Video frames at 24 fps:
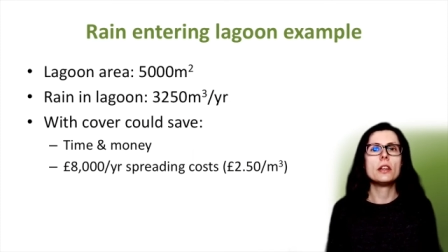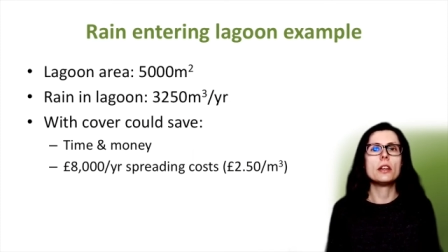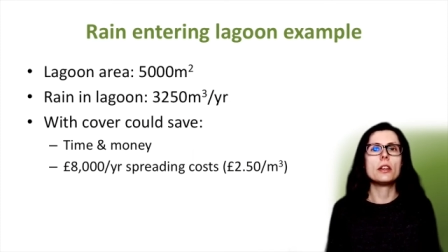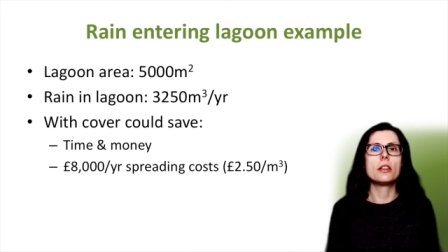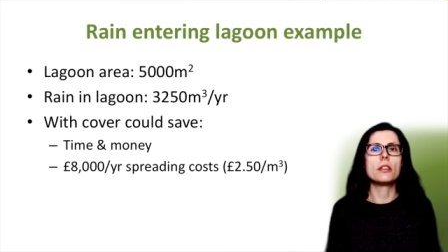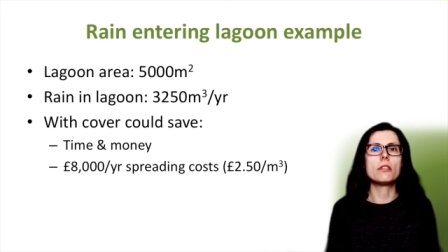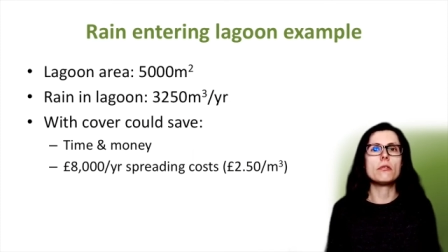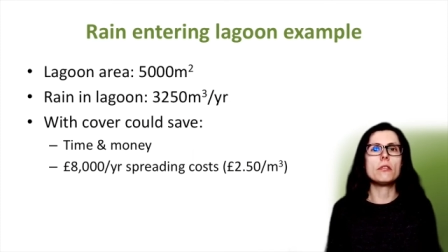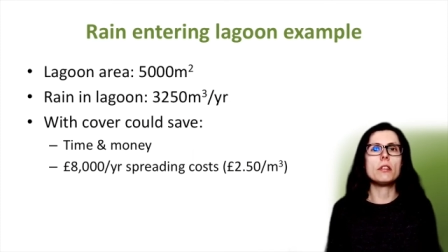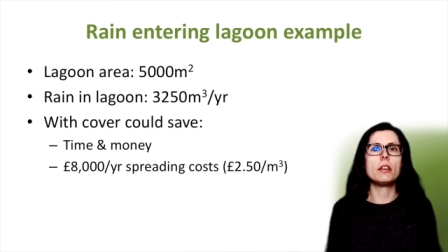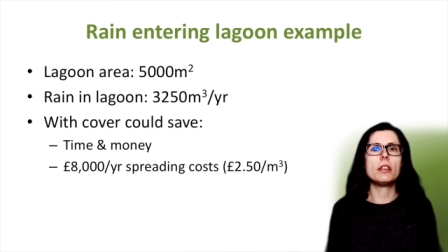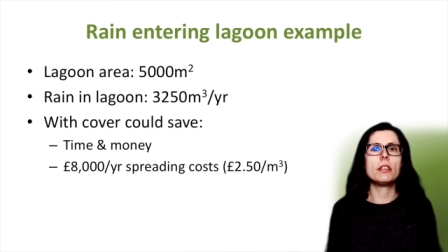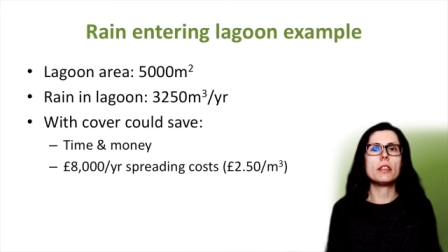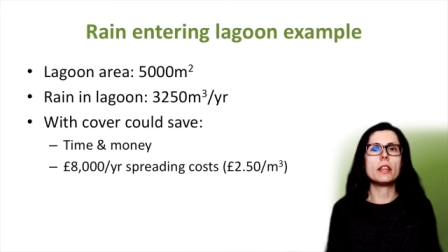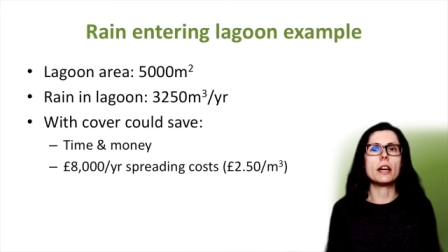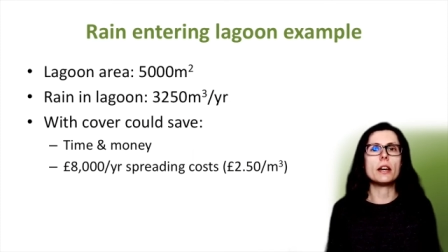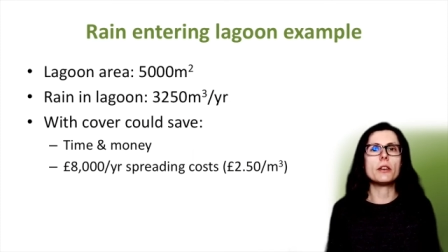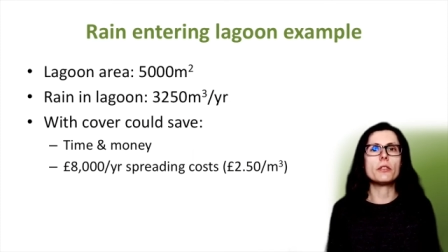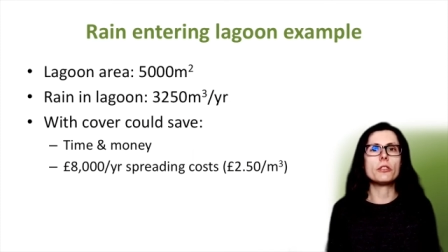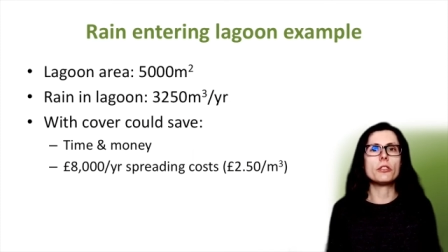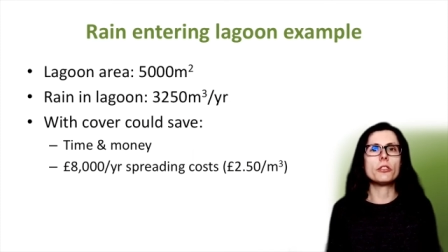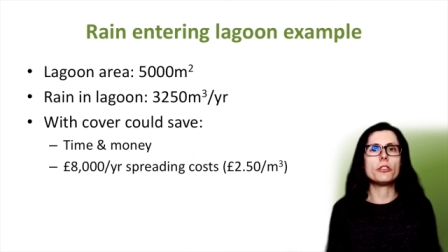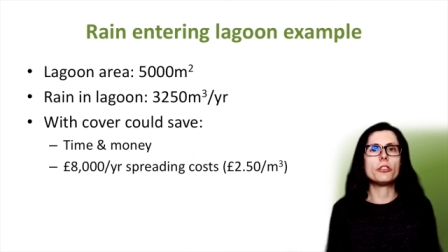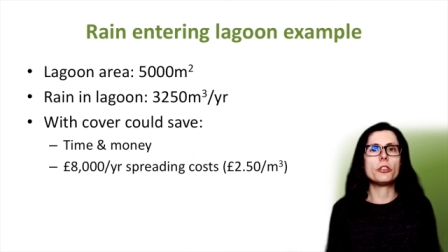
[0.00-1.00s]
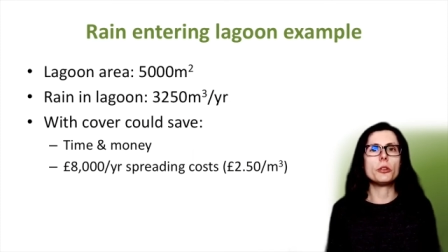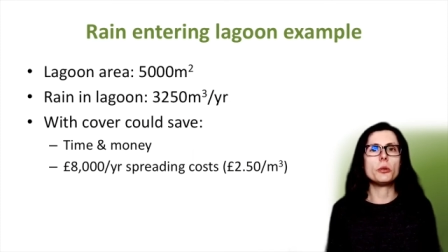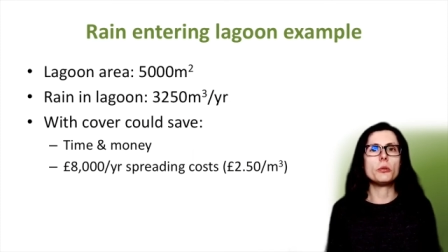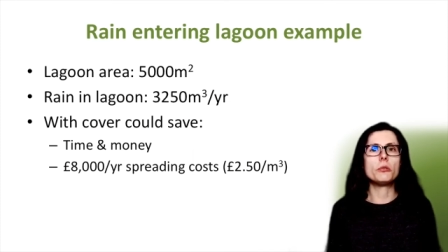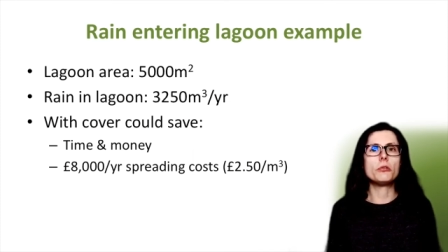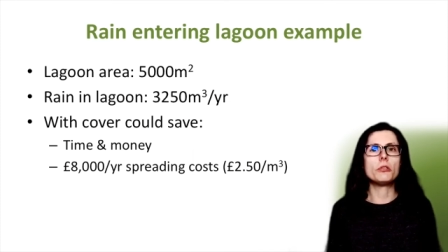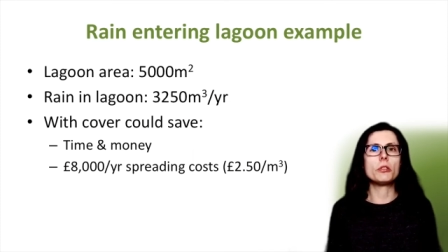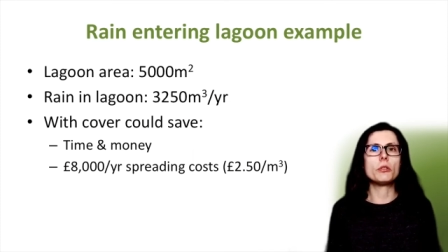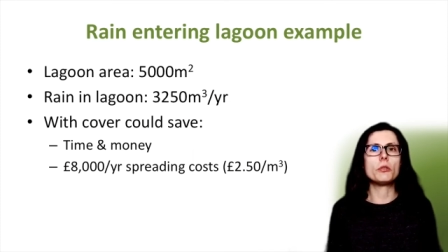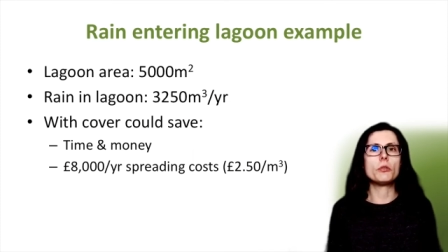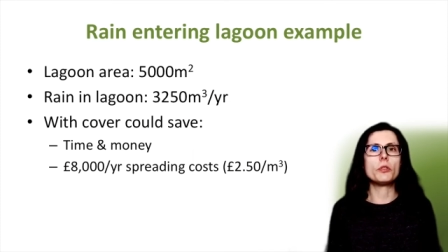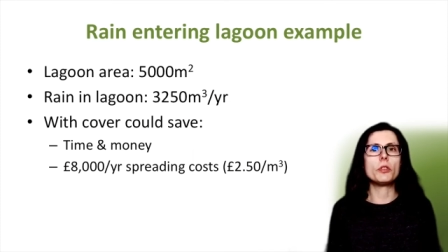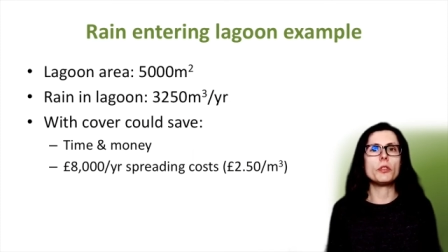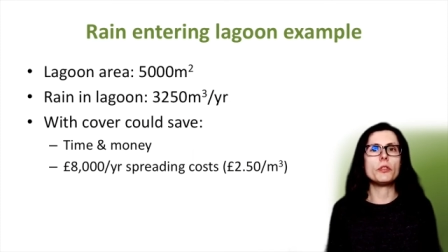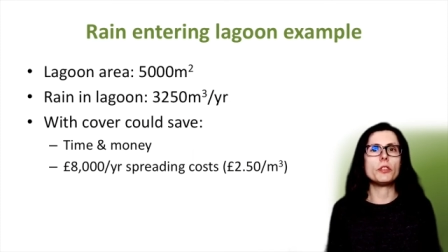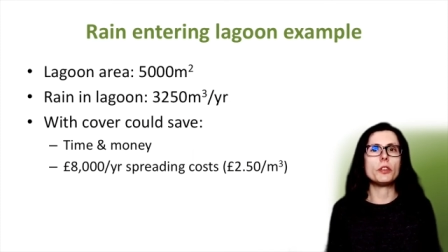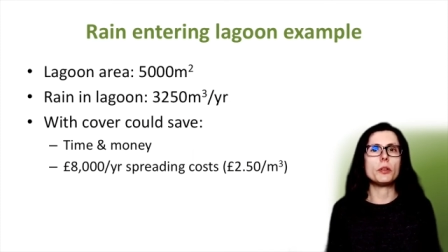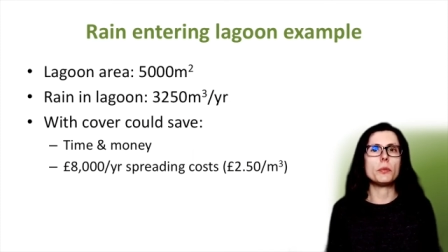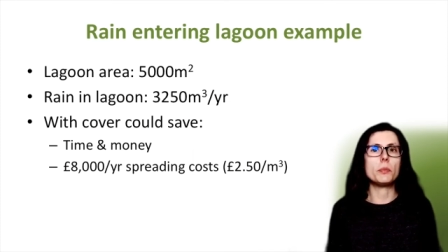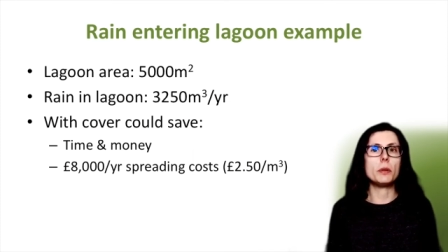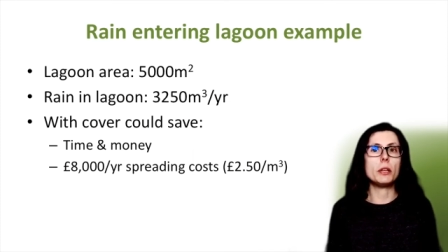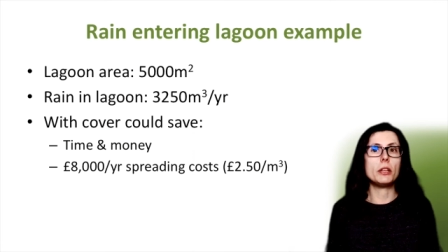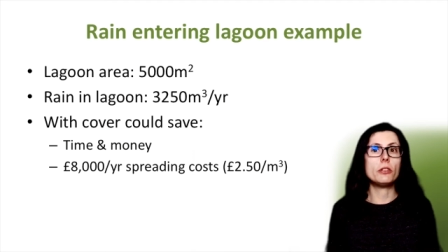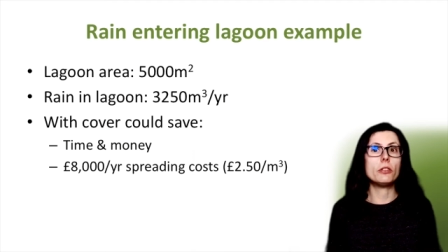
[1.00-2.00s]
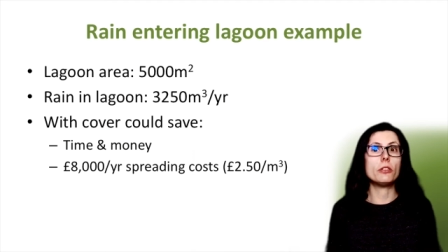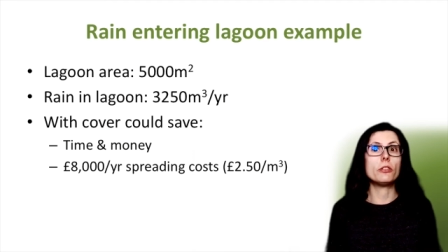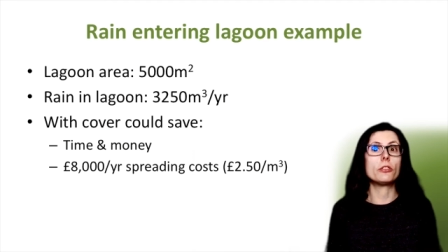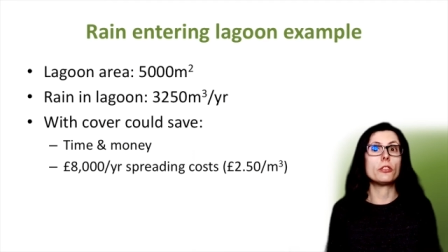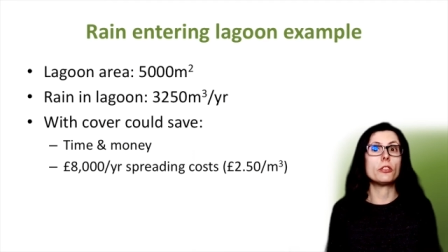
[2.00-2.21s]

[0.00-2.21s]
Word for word: 3,250 metres